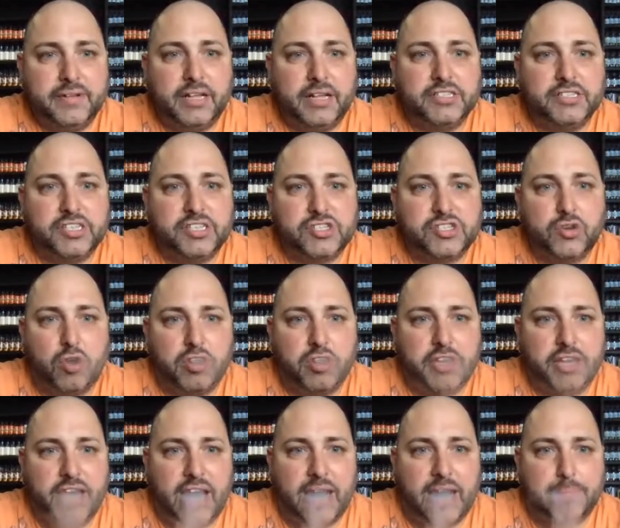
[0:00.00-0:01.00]
I'll just call the
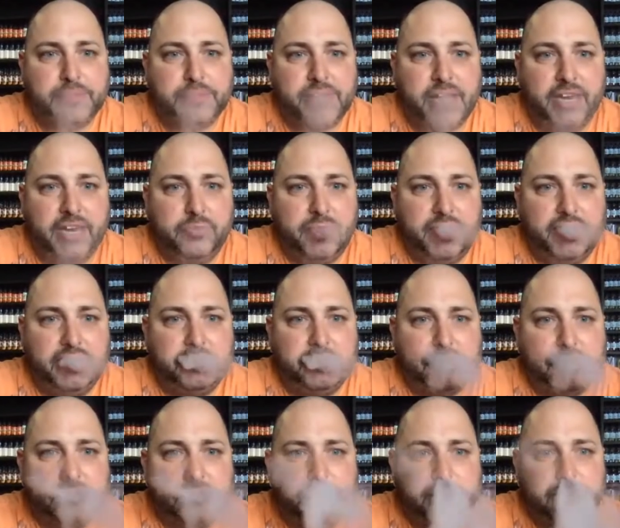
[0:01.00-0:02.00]
cops
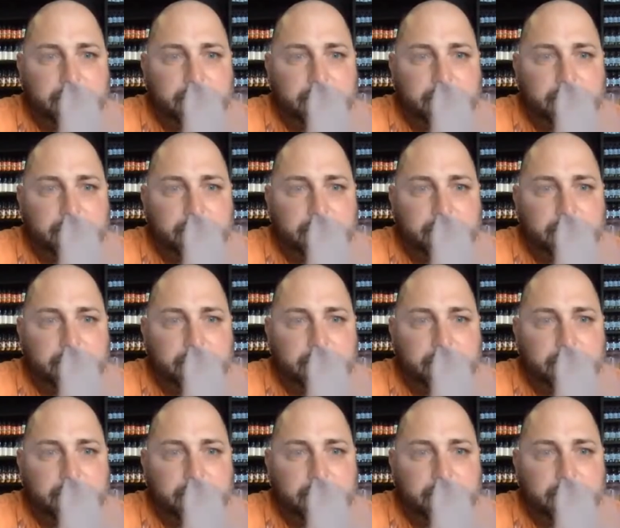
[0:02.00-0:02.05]
anyways.